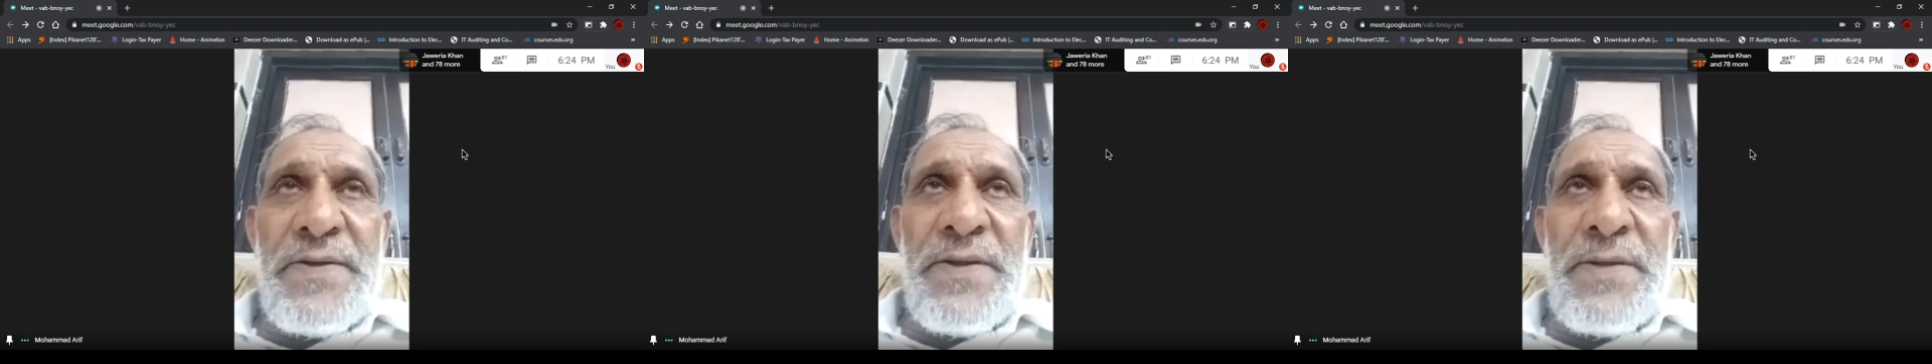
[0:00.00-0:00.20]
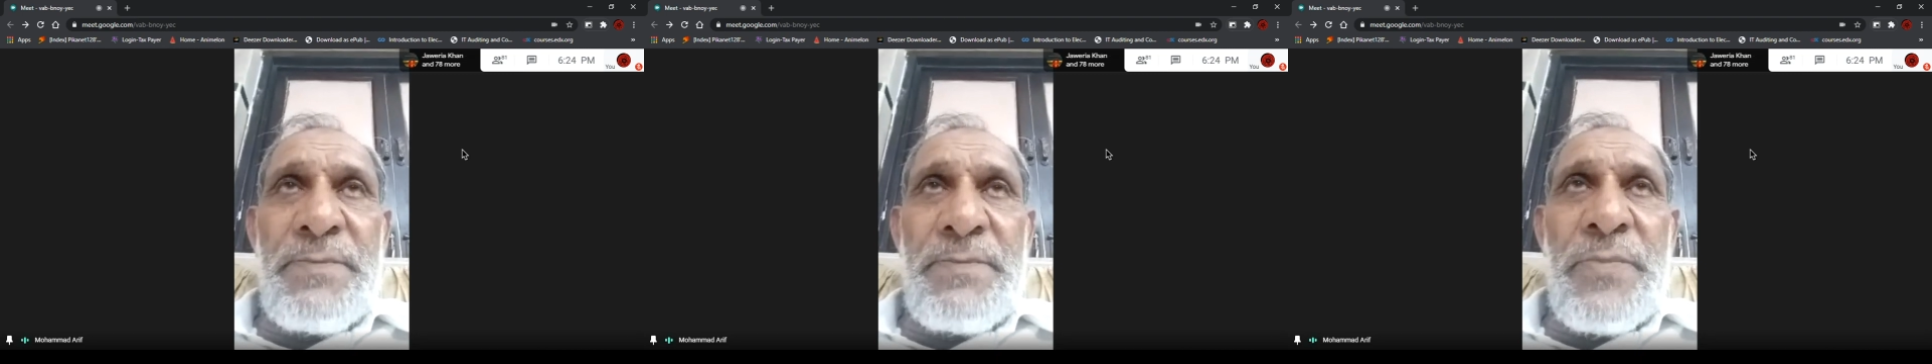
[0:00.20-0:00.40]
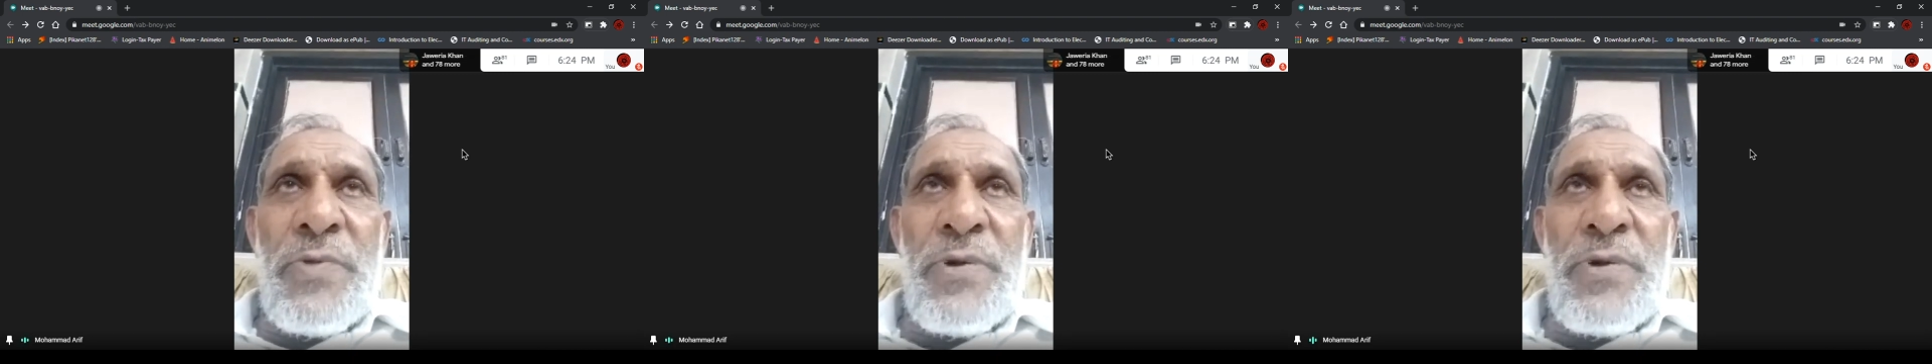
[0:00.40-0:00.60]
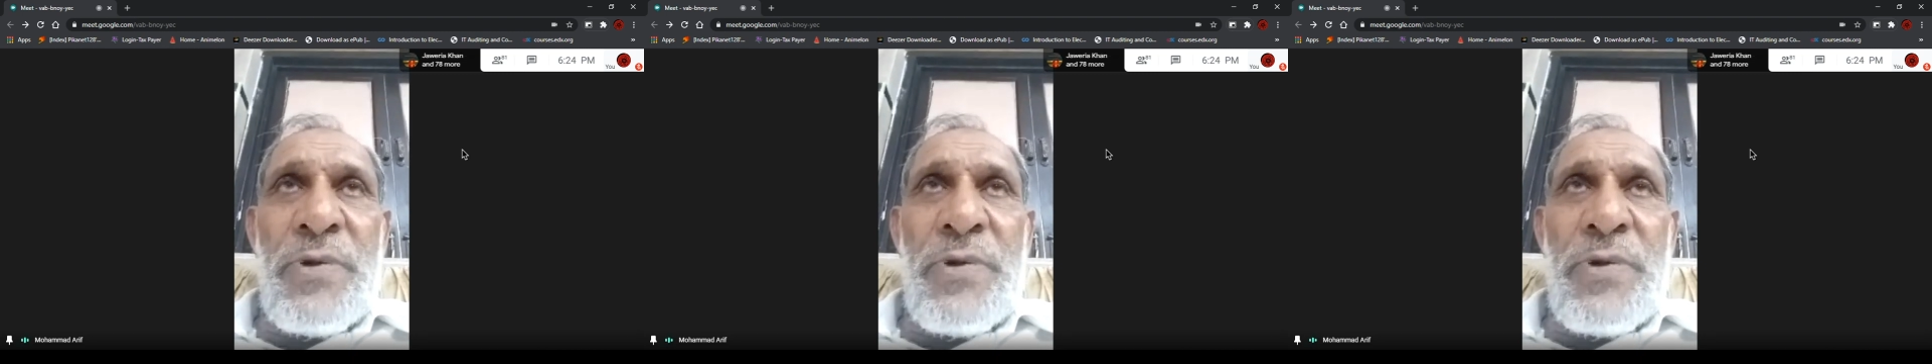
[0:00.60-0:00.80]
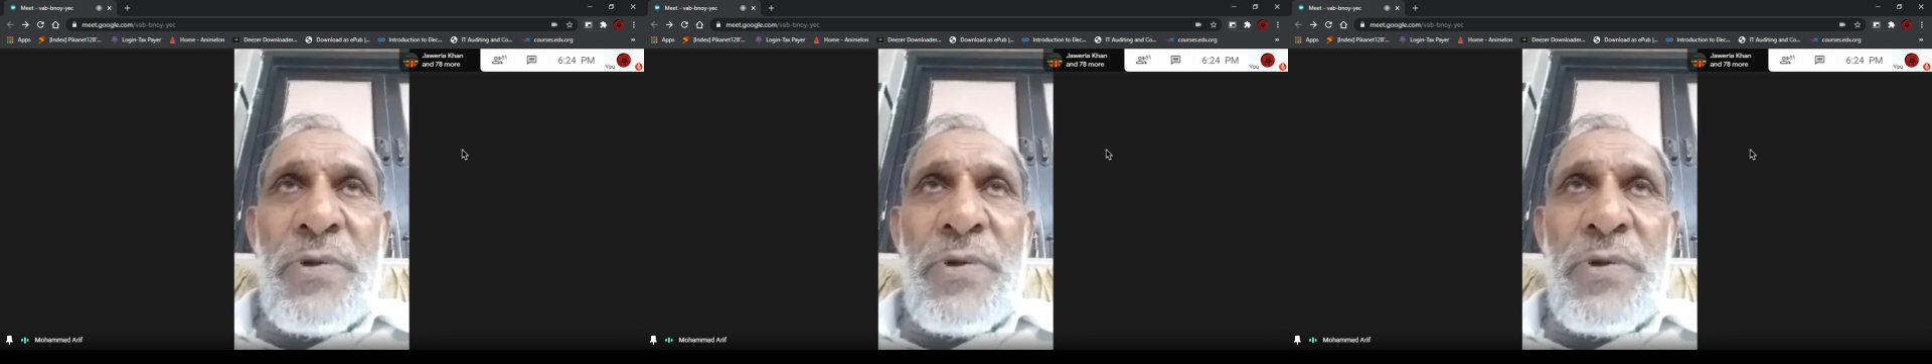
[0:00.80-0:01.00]
the bone
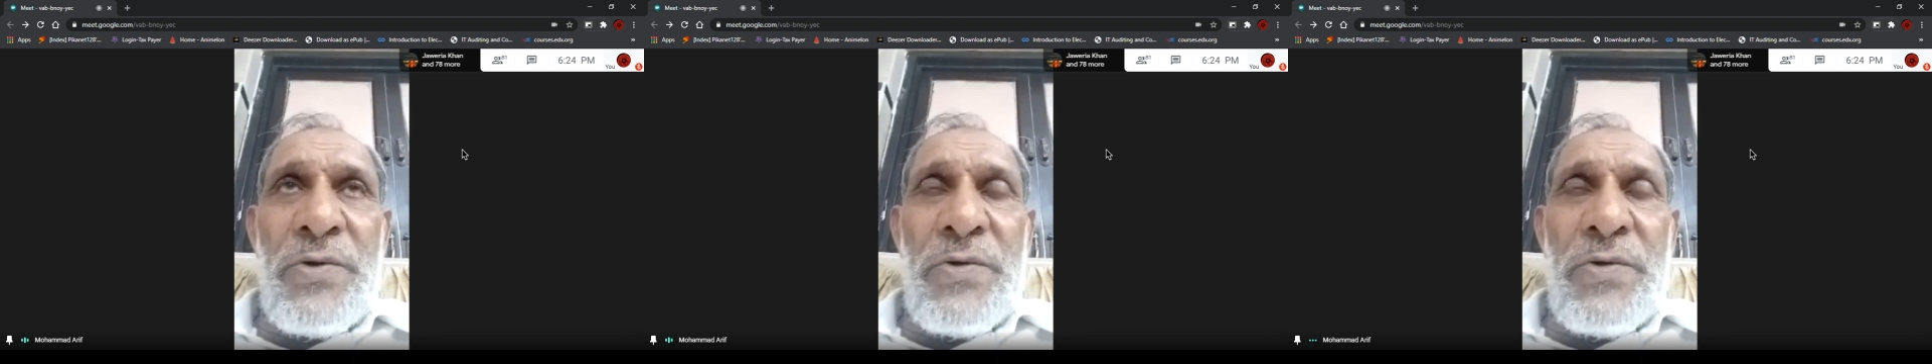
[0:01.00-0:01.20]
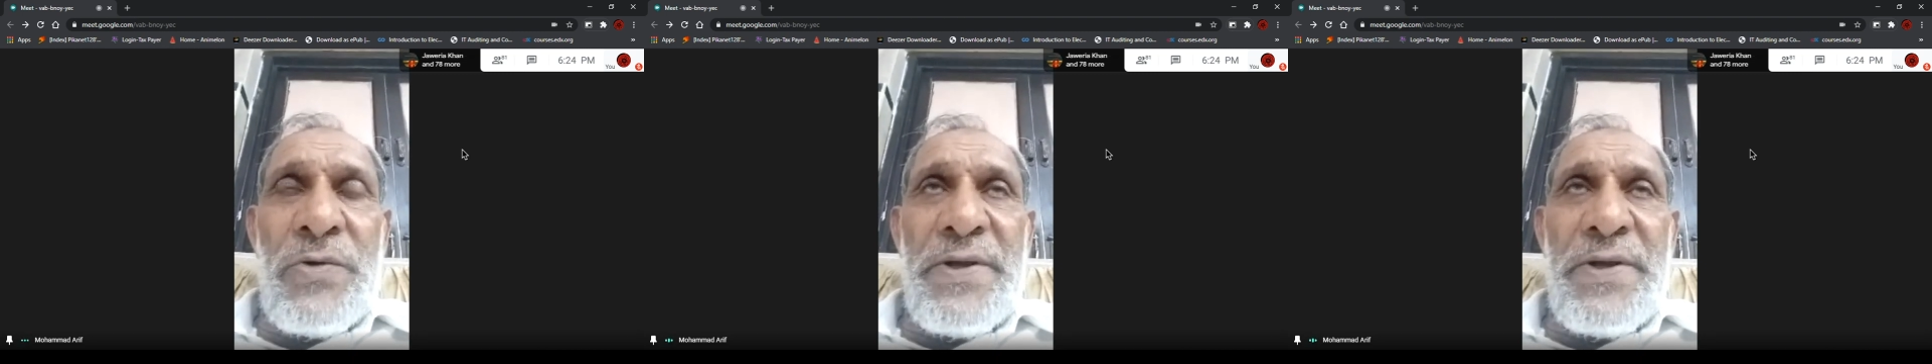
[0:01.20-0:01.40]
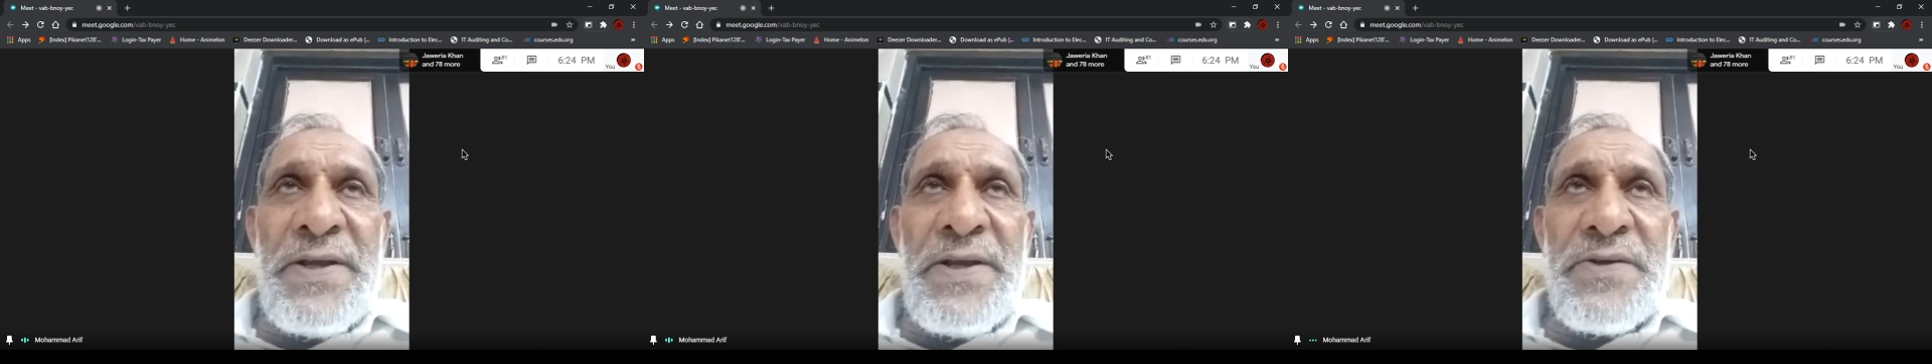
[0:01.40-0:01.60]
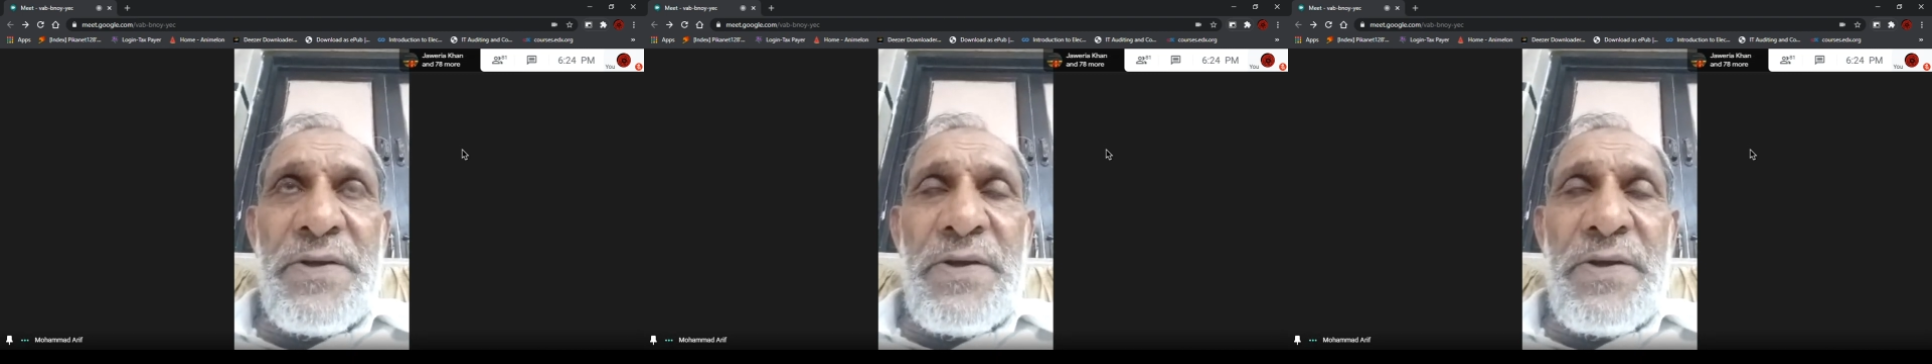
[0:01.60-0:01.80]
marrow is